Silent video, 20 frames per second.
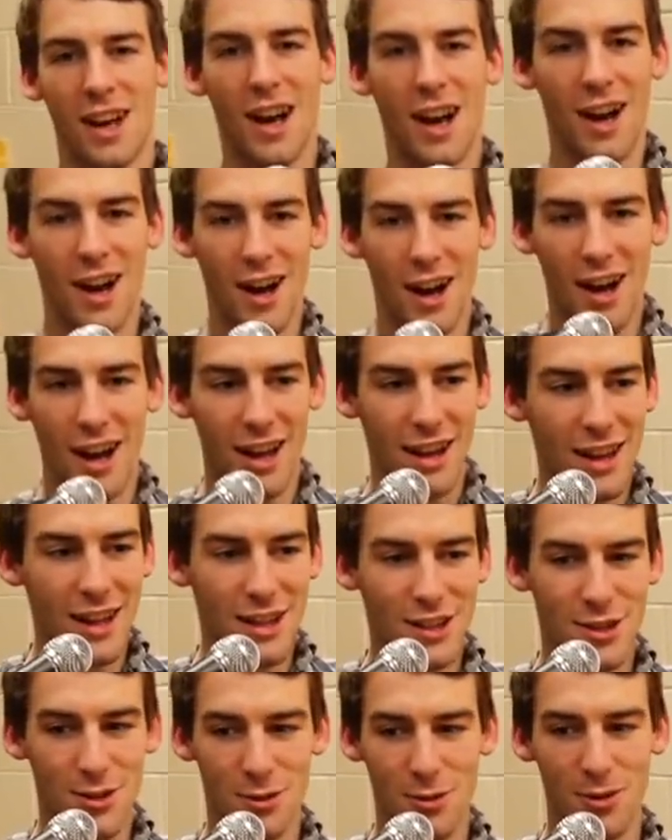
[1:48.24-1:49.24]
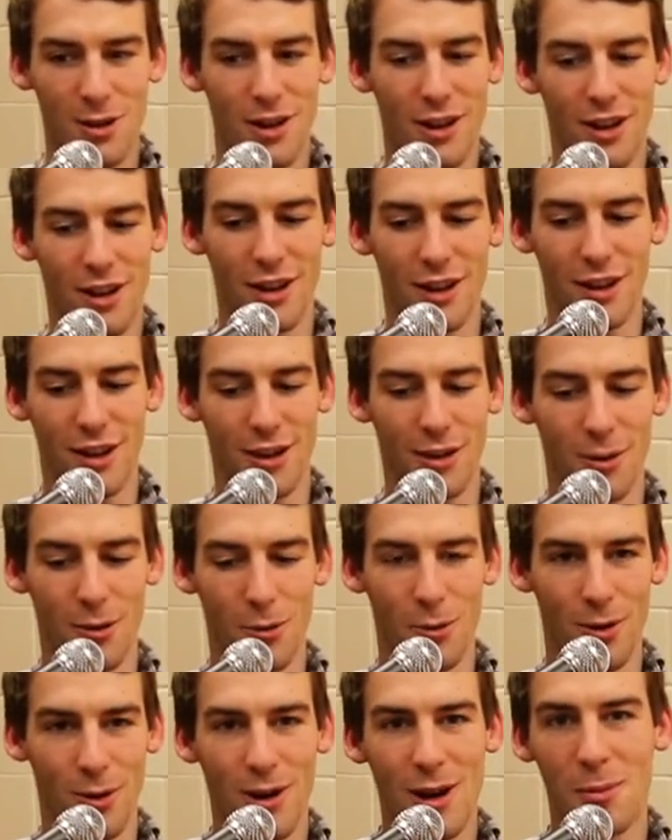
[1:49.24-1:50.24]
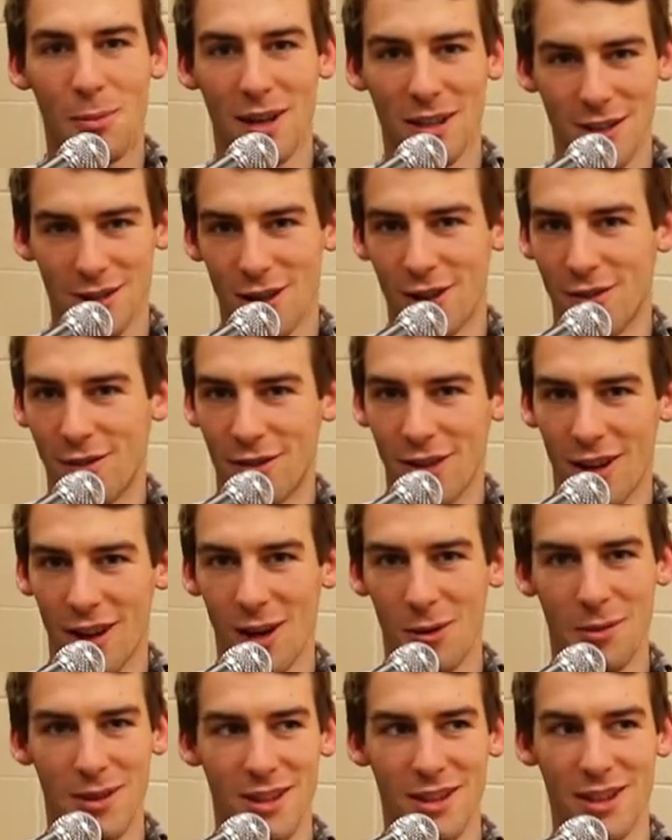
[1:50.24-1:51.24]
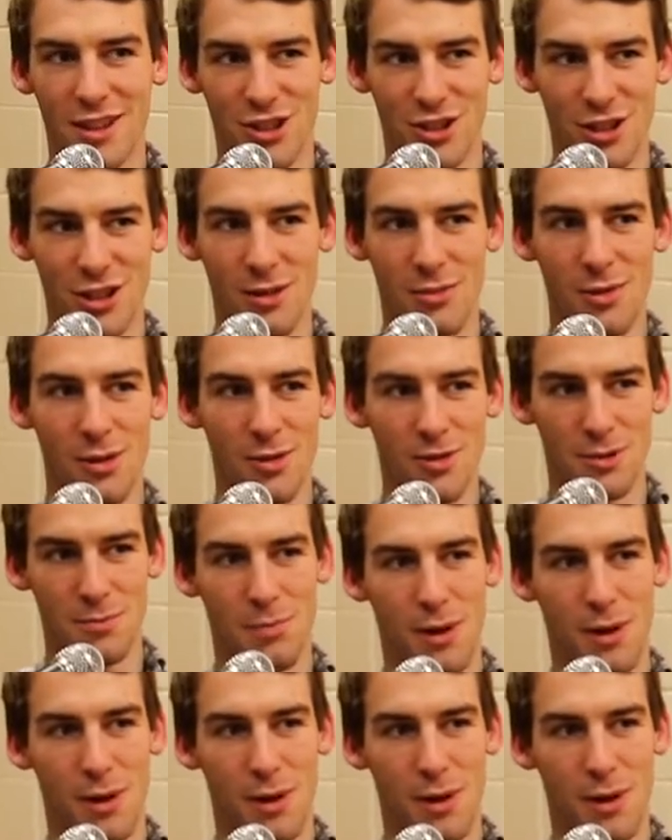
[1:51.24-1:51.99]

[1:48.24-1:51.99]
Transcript: I like to, work on myself a lot. I went to the gym. I was